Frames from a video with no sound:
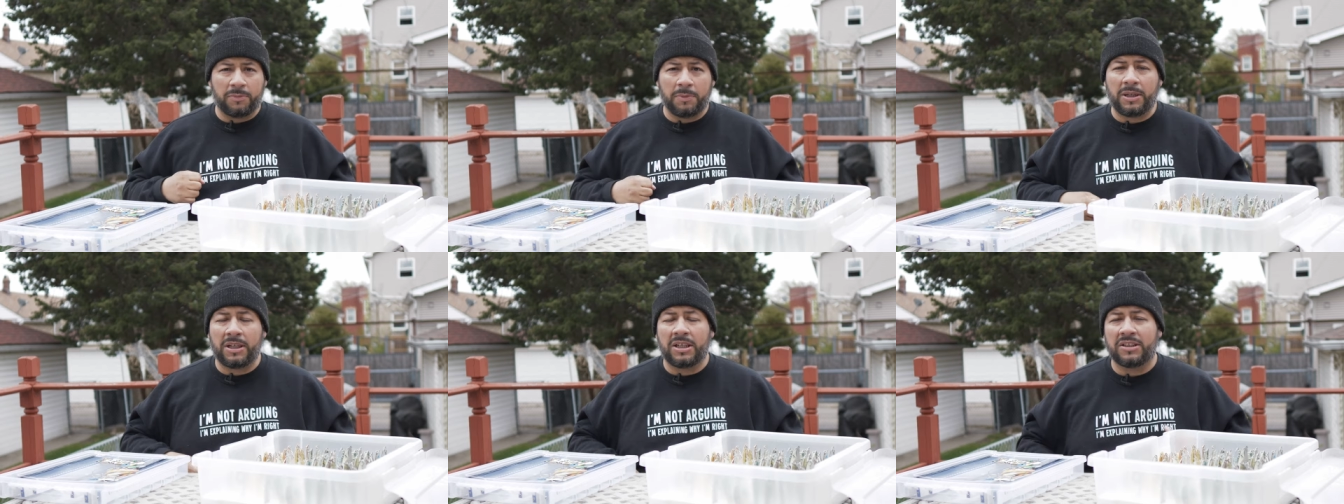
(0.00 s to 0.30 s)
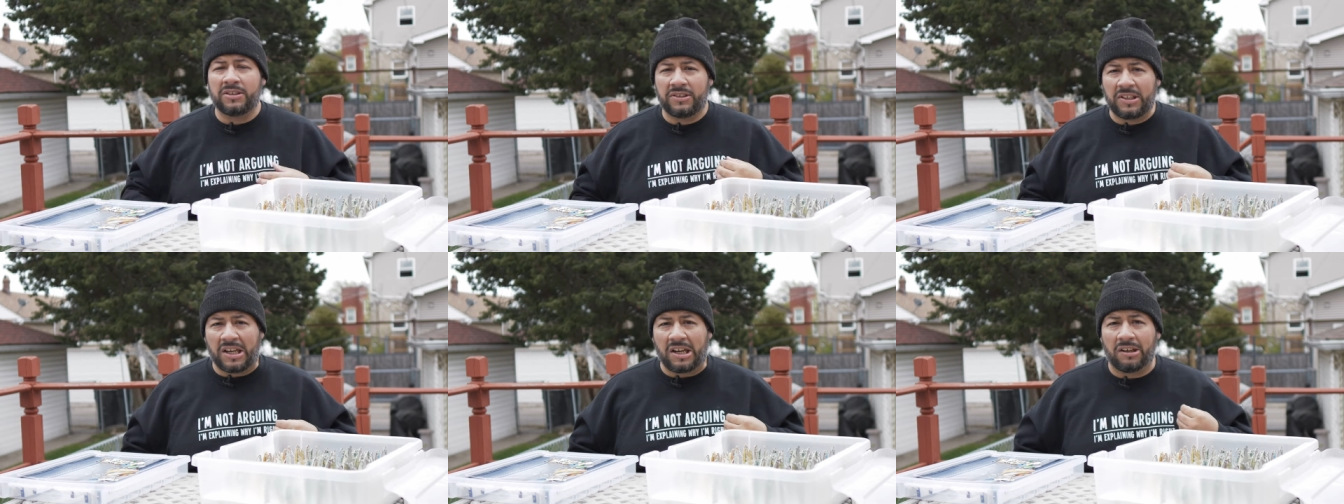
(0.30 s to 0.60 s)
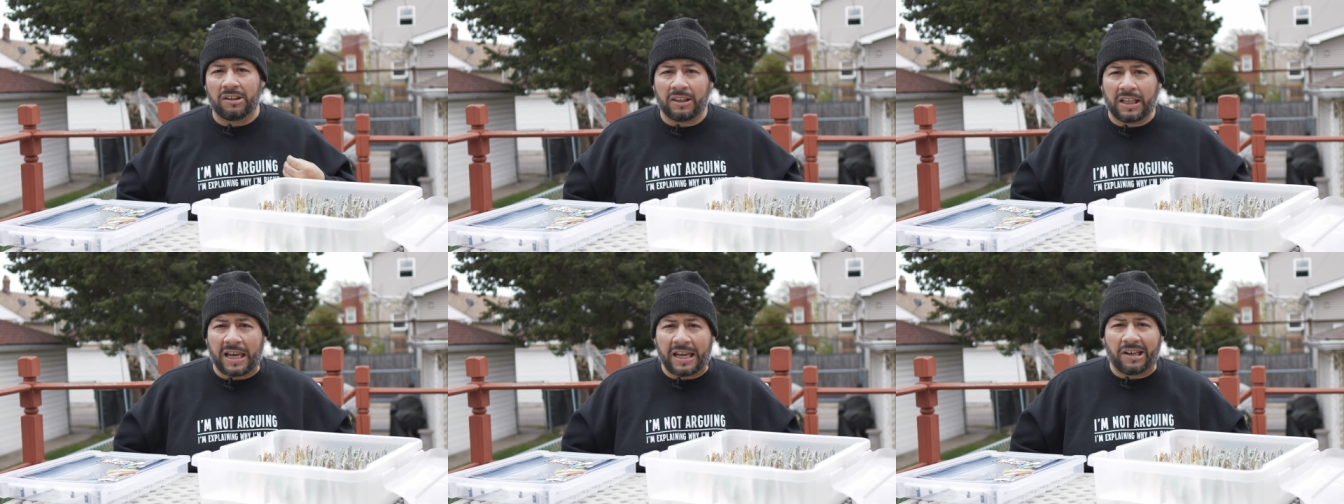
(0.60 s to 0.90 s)
Because they
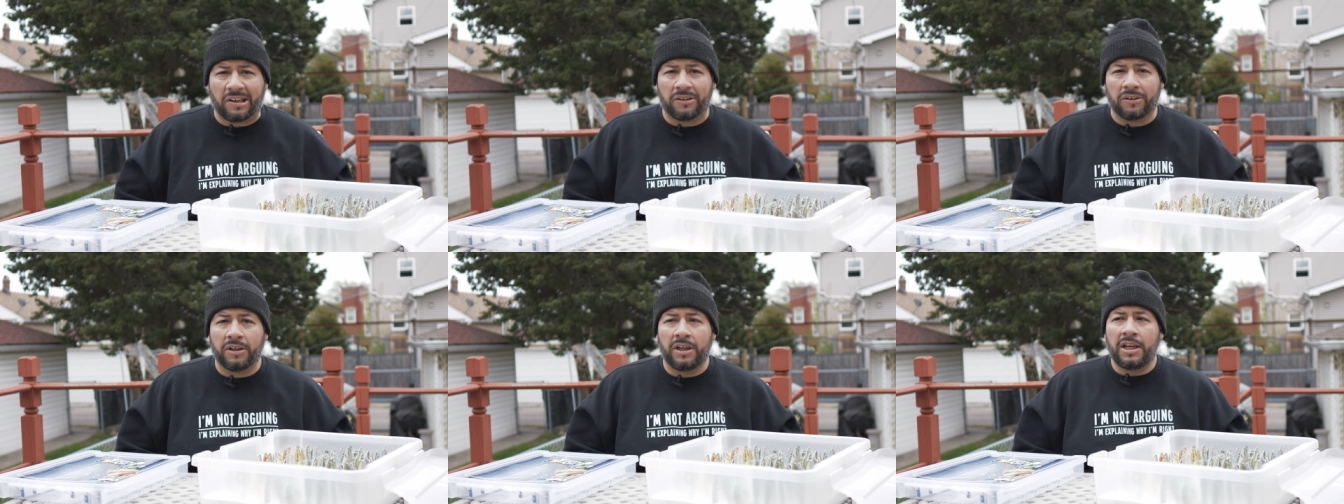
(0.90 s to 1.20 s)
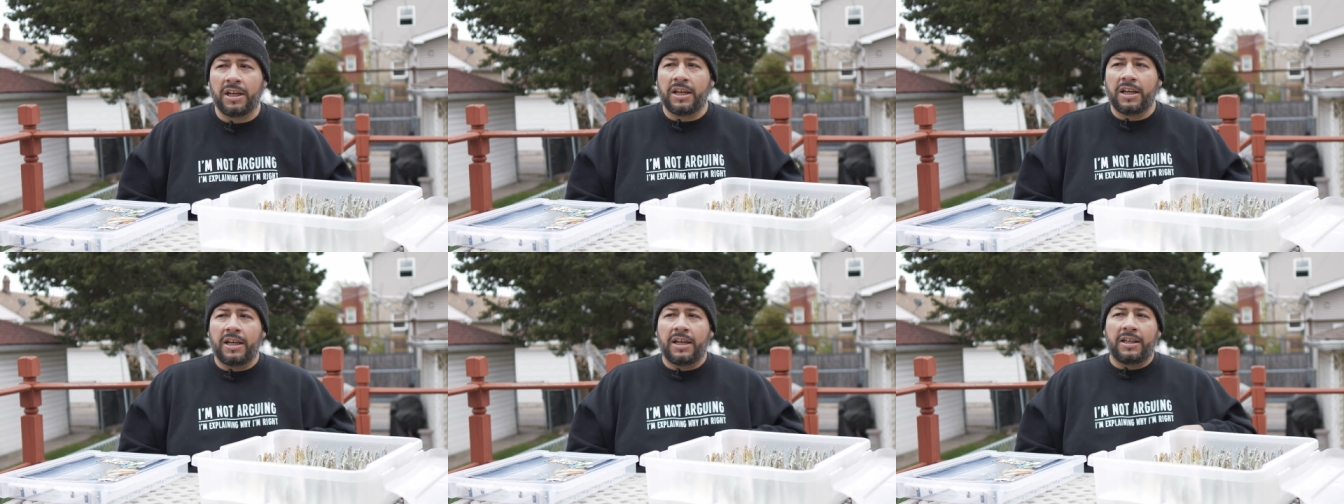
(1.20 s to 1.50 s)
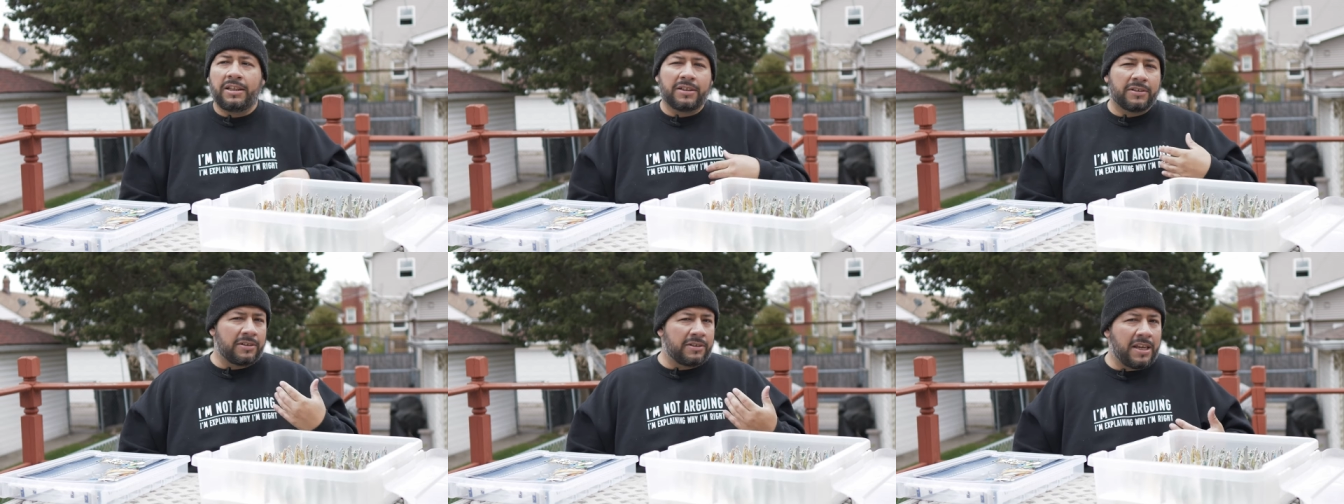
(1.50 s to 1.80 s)
are lighter,
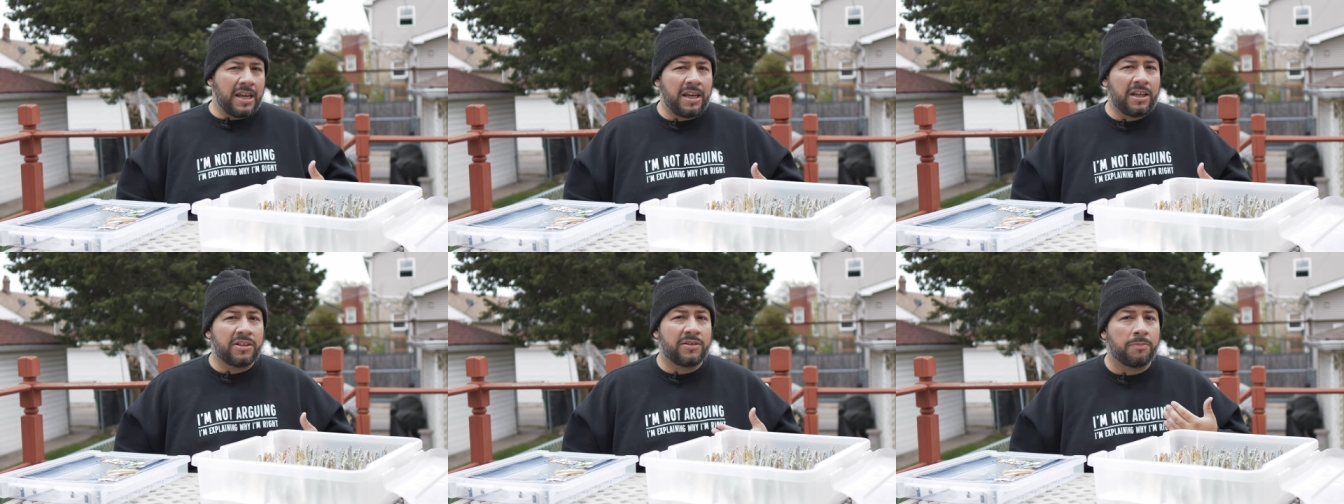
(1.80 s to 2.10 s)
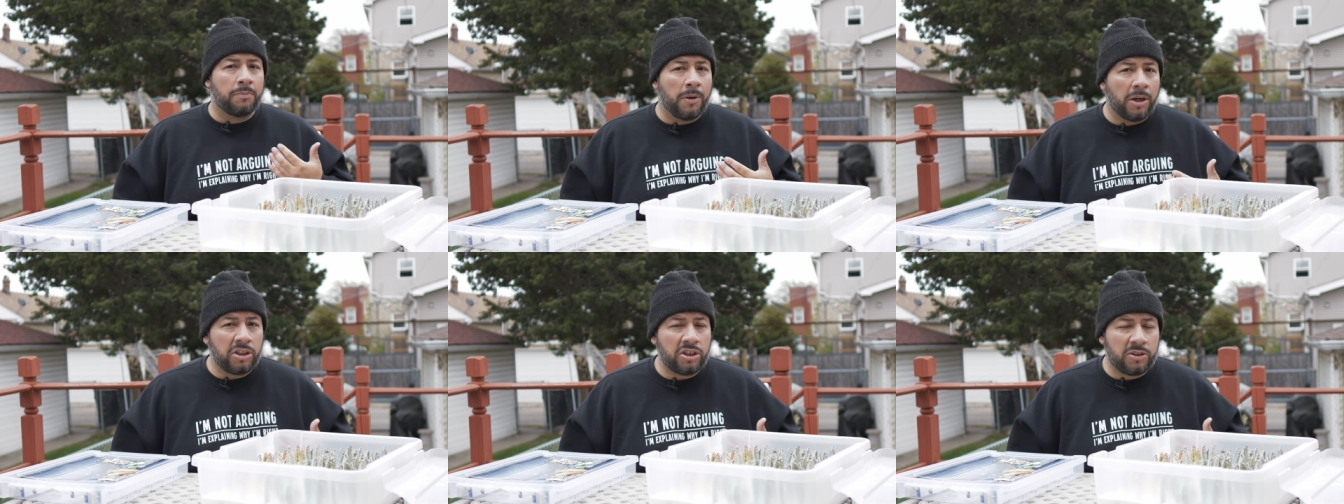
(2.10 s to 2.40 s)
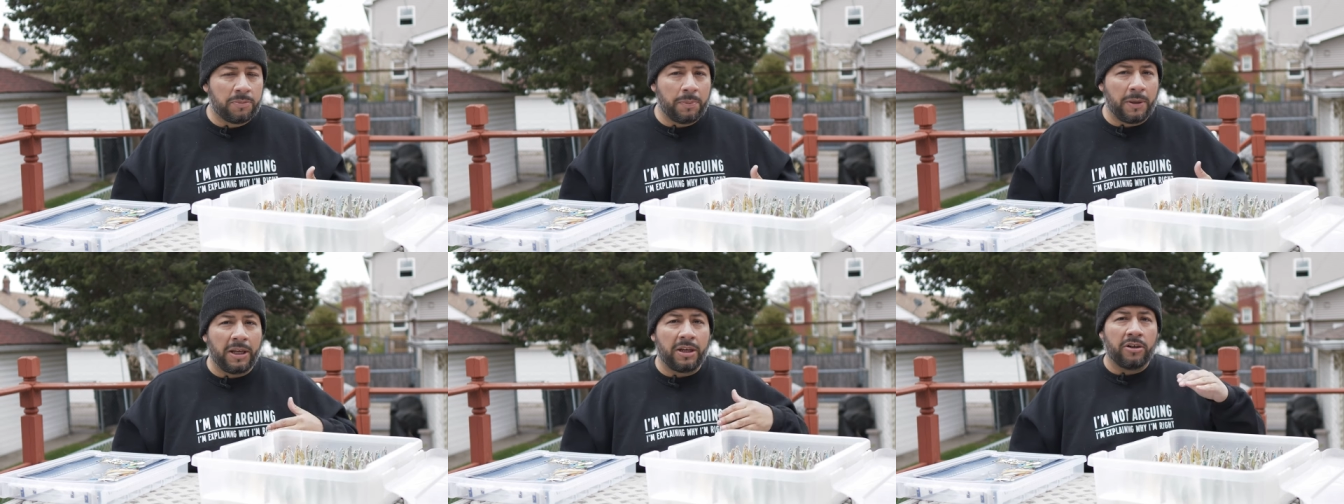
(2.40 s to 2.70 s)
it doesn't take as much
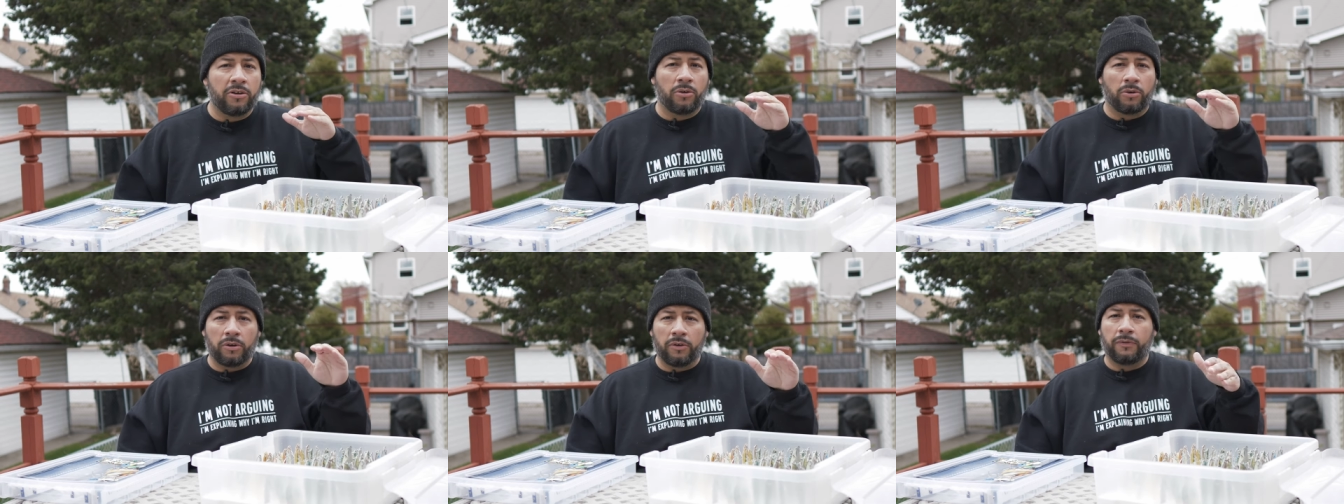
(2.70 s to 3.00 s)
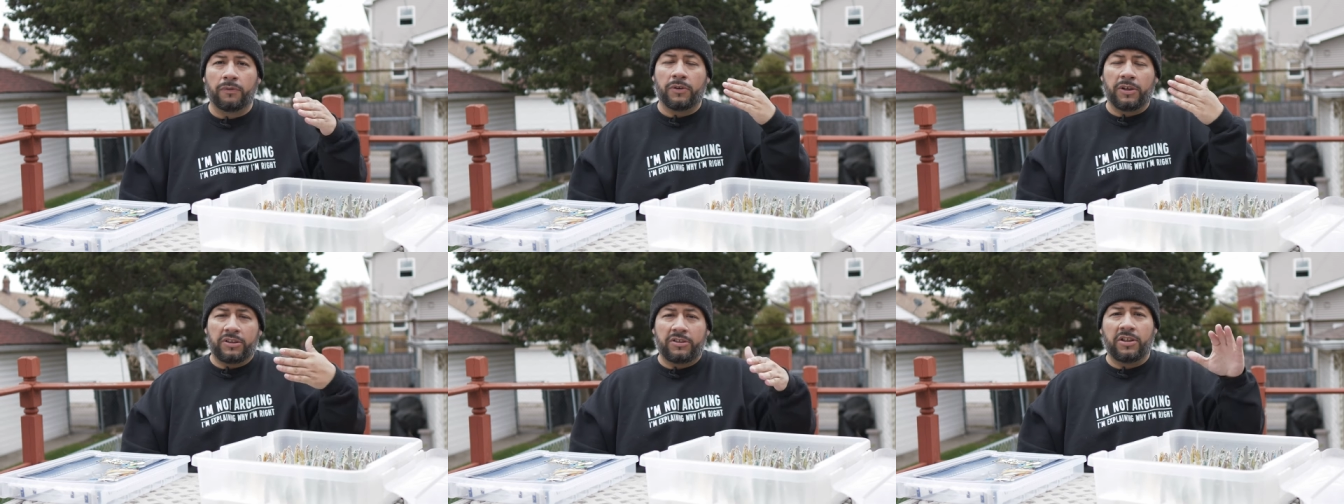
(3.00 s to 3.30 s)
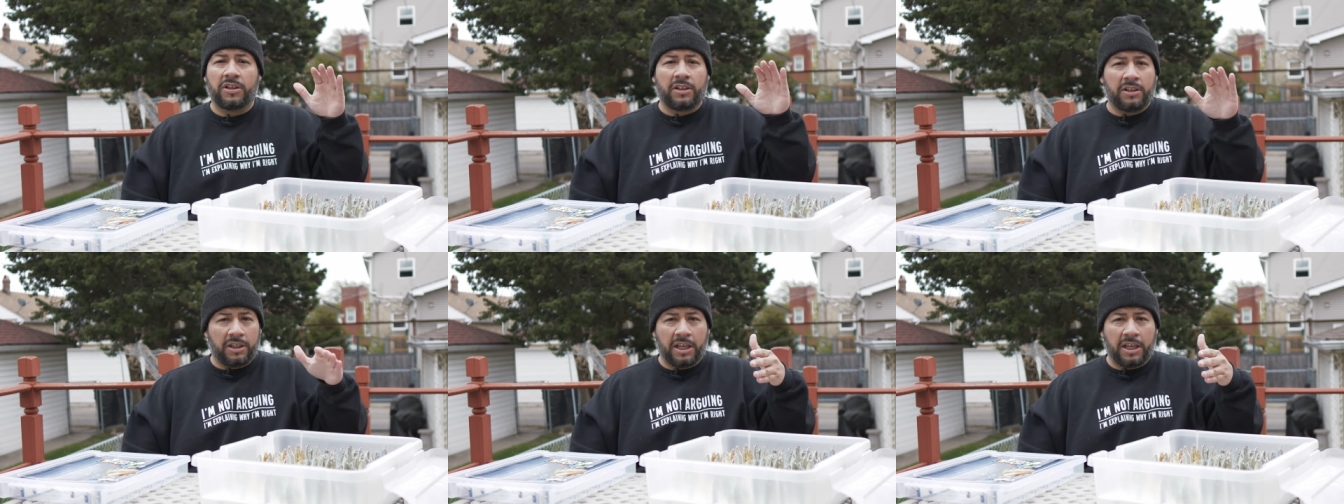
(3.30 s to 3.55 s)
speed in order for it to